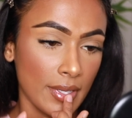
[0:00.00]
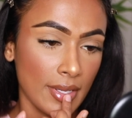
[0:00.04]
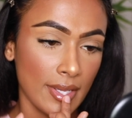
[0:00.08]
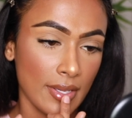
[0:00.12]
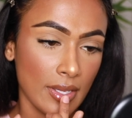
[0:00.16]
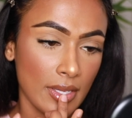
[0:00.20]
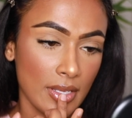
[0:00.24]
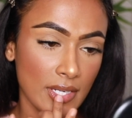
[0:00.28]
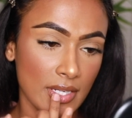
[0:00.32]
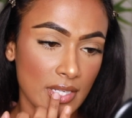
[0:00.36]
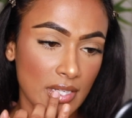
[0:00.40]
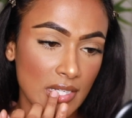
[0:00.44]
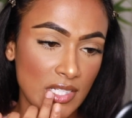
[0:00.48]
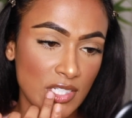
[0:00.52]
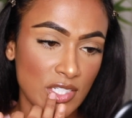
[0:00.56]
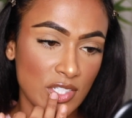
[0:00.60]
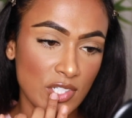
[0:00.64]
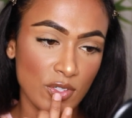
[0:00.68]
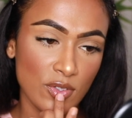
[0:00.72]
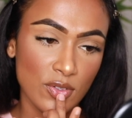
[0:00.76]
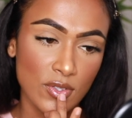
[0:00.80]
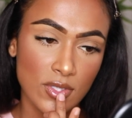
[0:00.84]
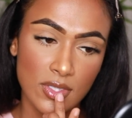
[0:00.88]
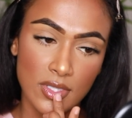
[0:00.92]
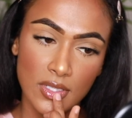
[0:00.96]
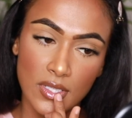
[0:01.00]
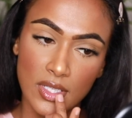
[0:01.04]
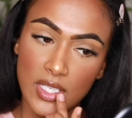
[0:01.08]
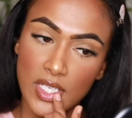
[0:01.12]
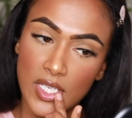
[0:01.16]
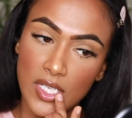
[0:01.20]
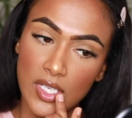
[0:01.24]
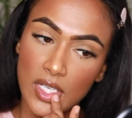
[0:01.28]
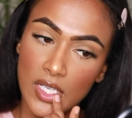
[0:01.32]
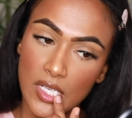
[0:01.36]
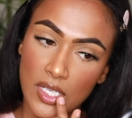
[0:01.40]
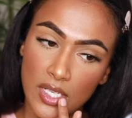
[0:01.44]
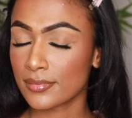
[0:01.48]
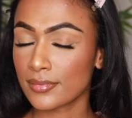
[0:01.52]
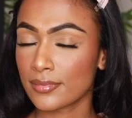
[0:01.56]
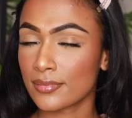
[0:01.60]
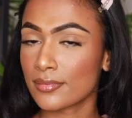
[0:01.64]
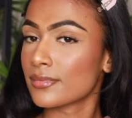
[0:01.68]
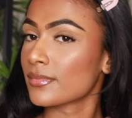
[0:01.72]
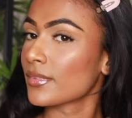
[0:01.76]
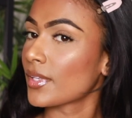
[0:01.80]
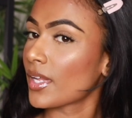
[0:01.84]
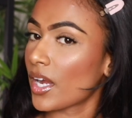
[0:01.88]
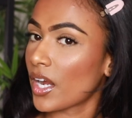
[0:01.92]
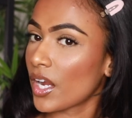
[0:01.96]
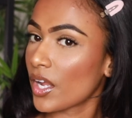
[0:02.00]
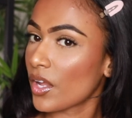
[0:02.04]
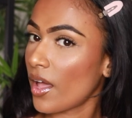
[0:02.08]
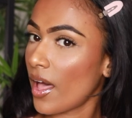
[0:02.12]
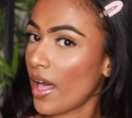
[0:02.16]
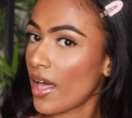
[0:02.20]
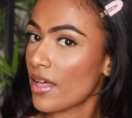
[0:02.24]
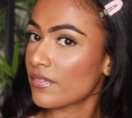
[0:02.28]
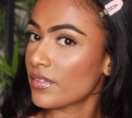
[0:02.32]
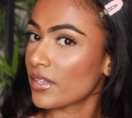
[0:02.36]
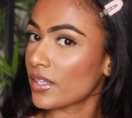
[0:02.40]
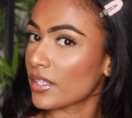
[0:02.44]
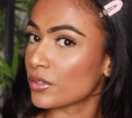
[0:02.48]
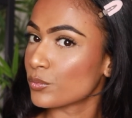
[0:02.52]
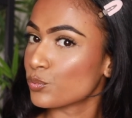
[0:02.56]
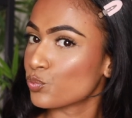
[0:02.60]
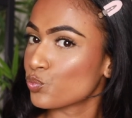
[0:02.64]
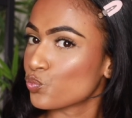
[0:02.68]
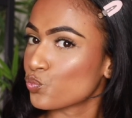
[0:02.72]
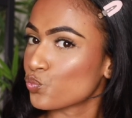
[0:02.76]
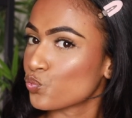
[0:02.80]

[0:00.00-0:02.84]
and juicy. And there you have it.